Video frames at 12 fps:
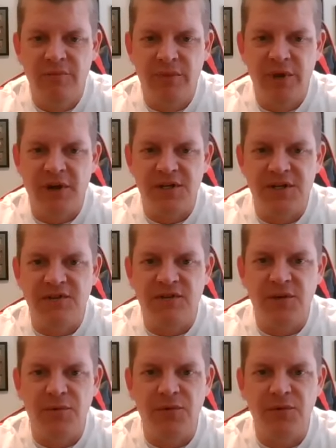pick yourself
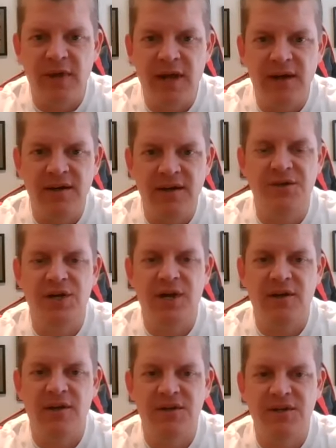up through that
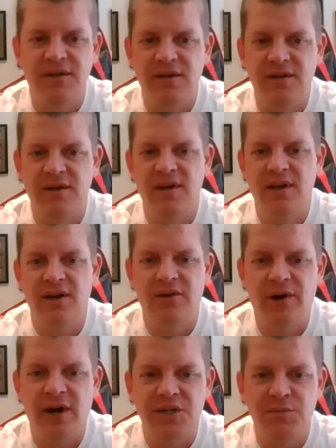challenge and, and
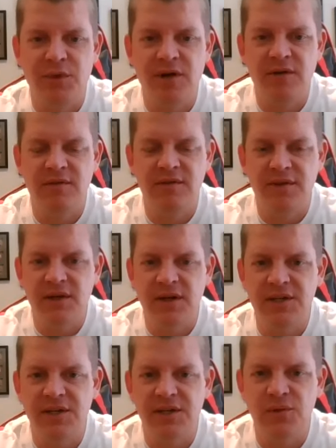rise above and
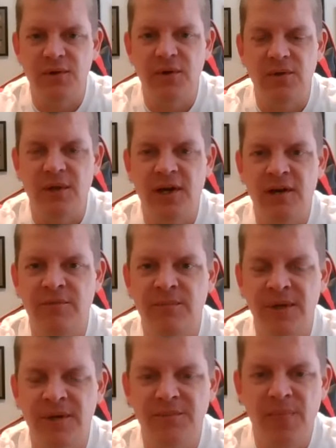continue what you love.
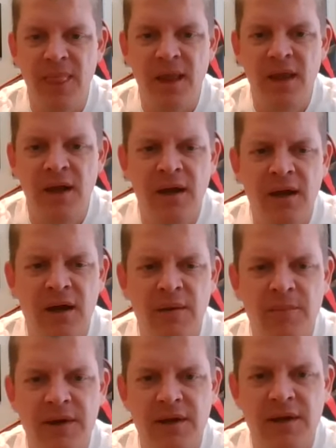But um,
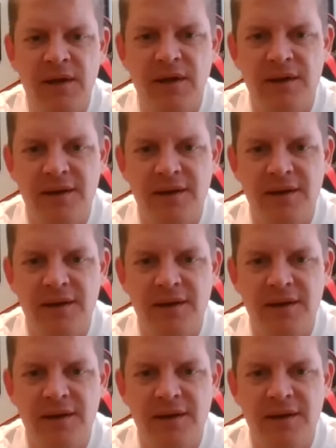you gotta have